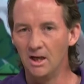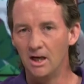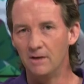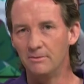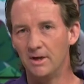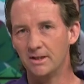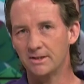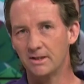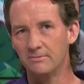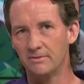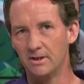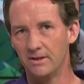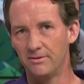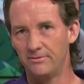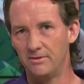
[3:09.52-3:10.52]

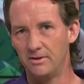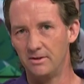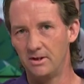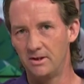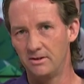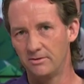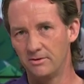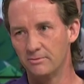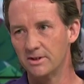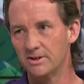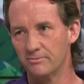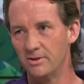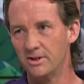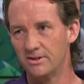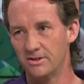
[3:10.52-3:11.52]
The recent
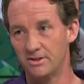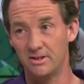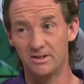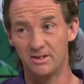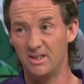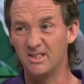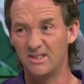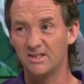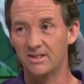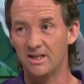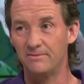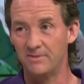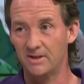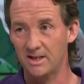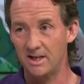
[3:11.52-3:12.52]
research is that it's the same
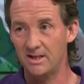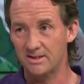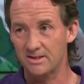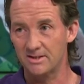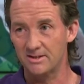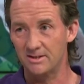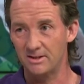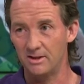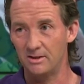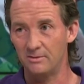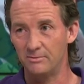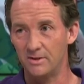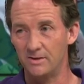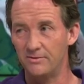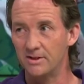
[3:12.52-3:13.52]
for cats.
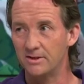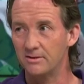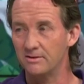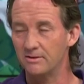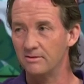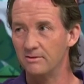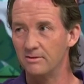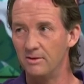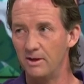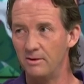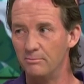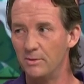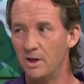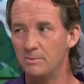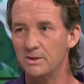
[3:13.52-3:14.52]
It
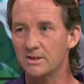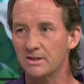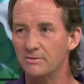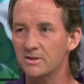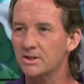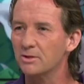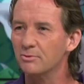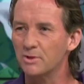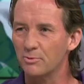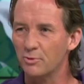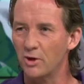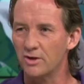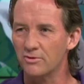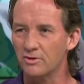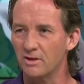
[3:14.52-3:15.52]
may be something to do with the
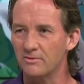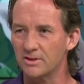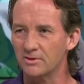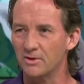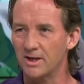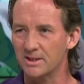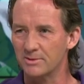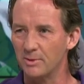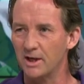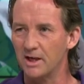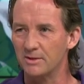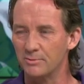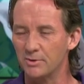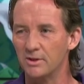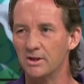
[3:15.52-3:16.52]
prey drive, is not as
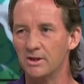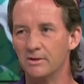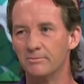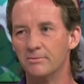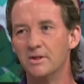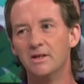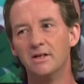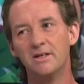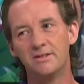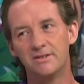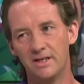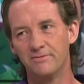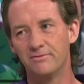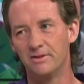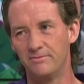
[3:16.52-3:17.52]
bad, but
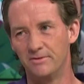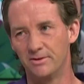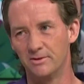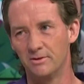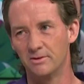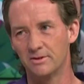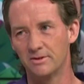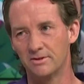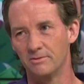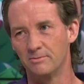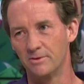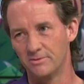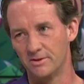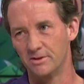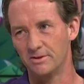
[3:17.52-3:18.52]
definitely for dogs. I'm
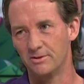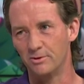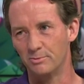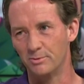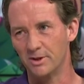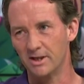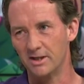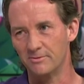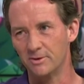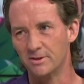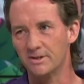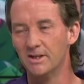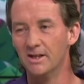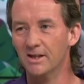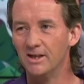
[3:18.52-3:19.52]
actually a dog behaviourist.
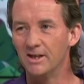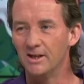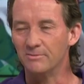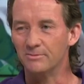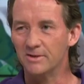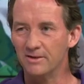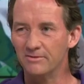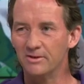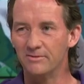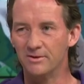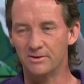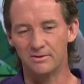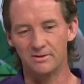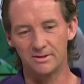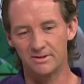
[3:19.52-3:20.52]
Yes. Definitely for
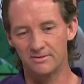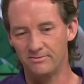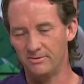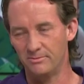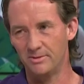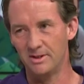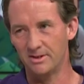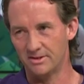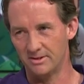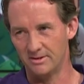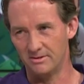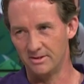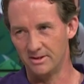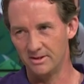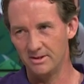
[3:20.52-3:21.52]
dogs. For me, it's a
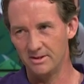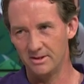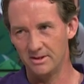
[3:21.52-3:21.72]
no-no.